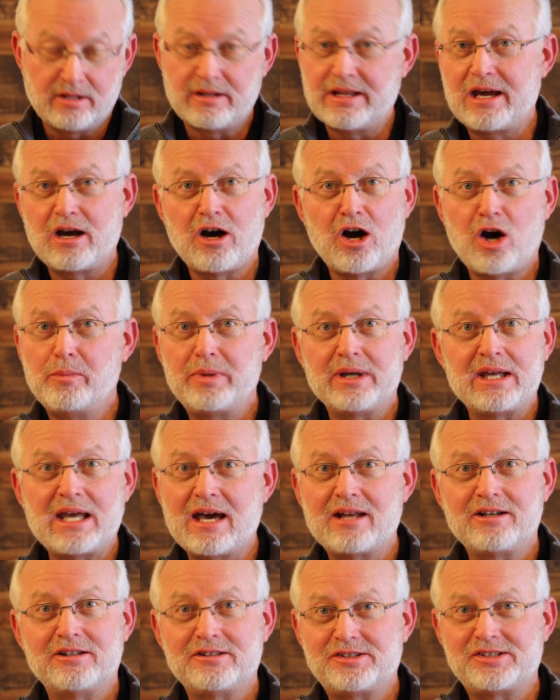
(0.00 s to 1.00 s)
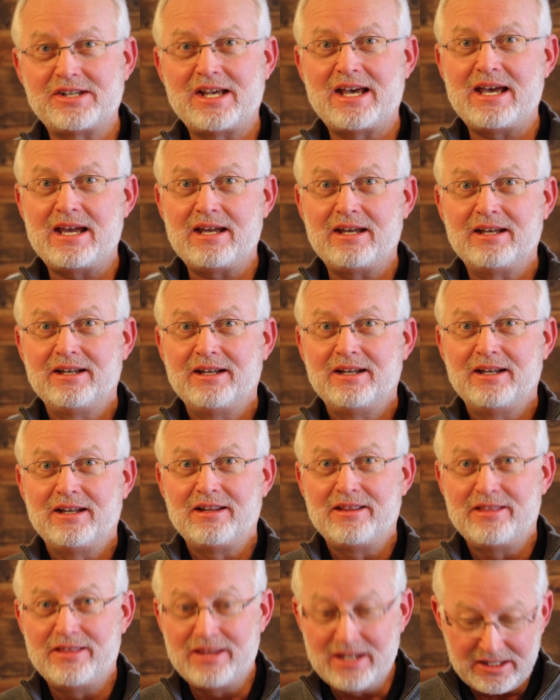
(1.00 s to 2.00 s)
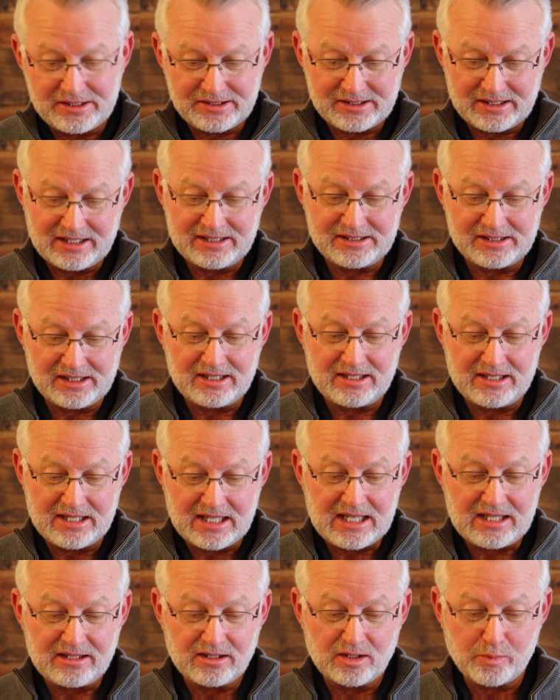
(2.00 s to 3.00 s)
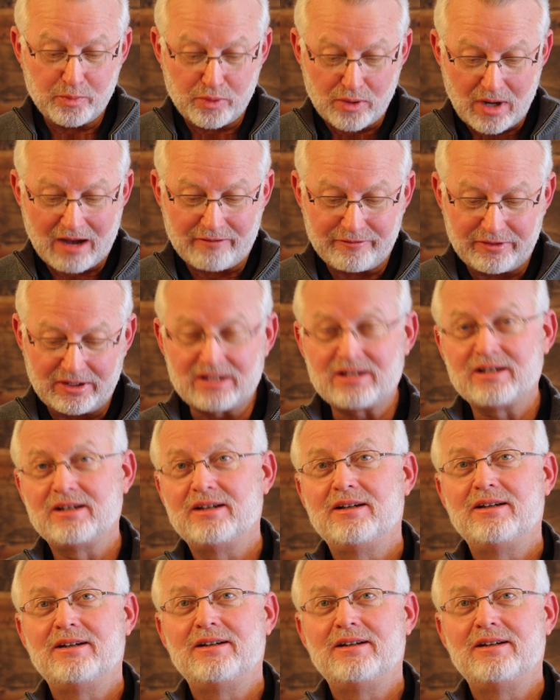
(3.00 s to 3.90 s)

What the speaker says: they all began to say, "This is indeed the prophet